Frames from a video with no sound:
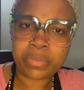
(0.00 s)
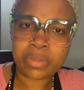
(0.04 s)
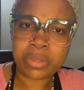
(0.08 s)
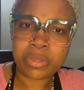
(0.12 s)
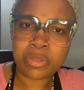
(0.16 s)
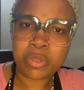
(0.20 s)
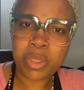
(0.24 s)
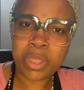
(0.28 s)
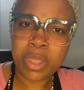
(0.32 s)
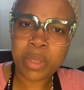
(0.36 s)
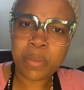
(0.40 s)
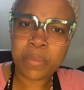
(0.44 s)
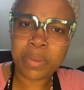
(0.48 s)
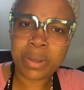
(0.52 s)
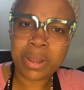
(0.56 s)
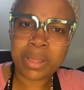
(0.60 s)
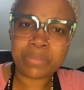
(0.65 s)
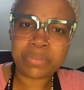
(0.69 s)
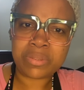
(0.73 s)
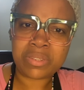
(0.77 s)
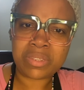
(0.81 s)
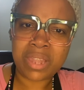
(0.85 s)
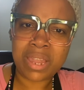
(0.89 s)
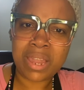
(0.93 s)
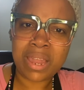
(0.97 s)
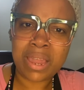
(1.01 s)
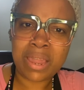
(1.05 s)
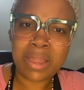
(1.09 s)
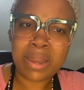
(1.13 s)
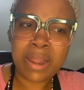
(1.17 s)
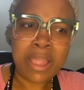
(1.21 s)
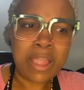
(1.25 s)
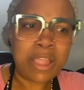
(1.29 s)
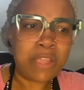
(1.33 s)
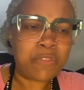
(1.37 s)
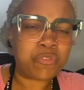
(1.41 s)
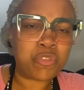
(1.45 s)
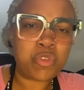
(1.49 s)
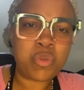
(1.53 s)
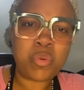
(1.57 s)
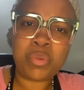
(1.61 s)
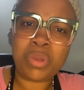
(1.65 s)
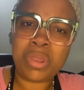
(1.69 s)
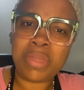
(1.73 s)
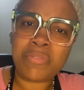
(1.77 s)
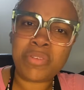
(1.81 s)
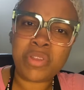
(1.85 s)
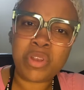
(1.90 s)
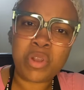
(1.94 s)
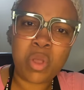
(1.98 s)
You get what I'm saying? If you
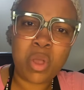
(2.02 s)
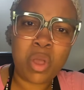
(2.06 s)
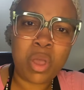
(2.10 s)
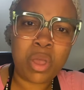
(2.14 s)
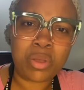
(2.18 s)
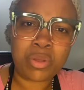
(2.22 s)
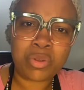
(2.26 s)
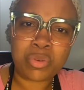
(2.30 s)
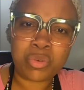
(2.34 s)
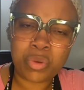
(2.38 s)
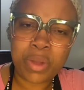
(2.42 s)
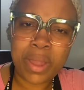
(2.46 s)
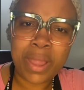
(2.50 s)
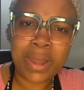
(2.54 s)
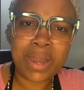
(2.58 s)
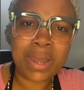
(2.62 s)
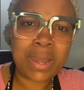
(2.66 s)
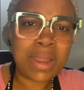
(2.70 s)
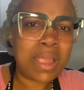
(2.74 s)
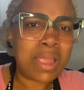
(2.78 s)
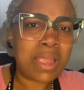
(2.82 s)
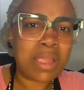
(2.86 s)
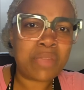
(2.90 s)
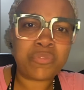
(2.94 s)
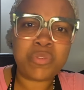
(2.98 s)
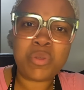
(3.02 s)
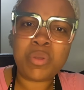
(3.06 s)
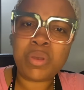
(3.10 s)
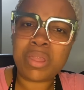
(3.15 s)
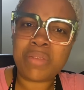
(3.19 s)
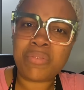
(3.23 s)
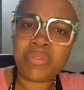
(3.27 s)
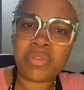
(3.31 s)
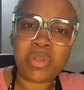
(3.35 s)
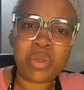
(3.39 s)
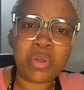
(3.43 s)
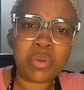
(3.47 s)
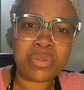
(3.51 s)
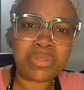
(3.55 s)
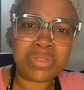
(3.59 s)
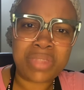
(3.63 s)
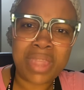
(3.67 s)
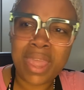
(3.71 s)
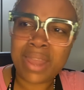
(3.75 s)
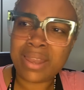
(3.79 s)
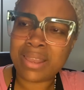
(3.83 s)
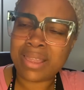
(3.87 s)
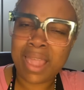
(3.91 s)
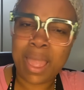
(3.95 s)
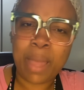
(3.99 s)
living on credit, if you living on
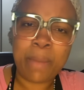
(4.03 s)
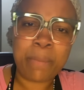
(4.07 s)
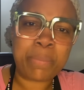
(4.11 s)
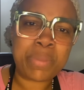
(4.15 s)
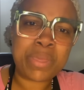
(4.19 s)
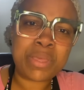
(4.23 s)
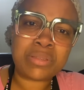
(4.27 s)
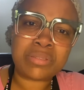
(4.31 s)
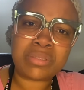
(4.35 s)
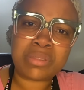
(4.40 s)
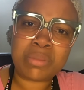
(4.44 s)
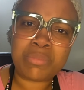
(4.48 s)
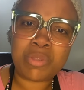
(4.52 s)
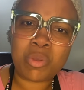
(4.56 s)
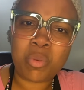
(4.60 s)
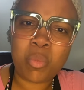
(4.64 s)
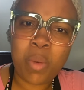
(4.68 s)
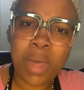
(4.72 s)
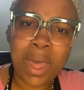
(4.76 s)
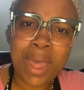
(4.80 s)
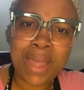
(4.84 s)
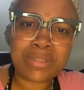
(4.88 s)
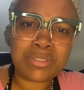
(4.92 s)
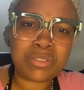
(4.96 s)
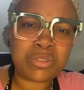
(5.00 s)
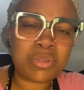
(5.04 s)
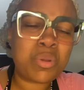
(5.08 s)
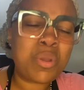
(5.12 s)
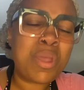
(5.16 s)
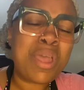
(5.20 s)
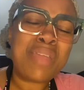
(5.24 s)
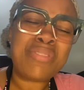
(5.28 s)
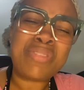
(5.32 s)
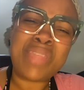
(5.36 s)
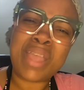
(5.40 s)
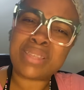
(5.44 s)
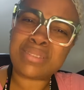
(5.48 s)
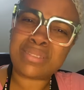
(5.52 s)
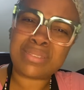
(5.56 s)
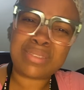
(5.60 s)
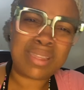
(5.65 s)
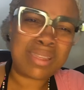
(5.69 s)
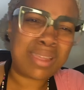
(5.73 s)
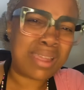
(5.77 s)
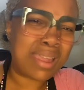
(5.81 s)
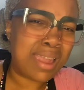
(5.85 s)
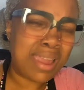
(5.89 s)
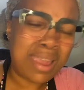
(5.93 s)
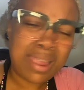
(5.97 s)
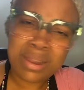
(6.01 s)
debt and got bills up the wazoo, that's the
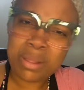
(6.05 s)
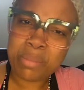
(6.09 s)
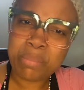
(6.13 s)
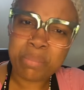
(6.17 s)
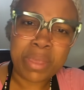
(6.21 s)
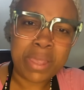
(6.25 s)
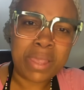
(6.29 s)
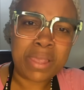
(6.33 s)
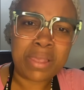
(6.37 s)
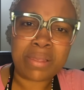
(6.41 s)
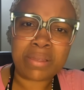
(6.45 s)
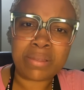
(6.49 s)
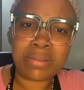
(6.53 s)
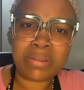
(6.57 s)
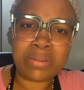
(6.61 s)
enemy.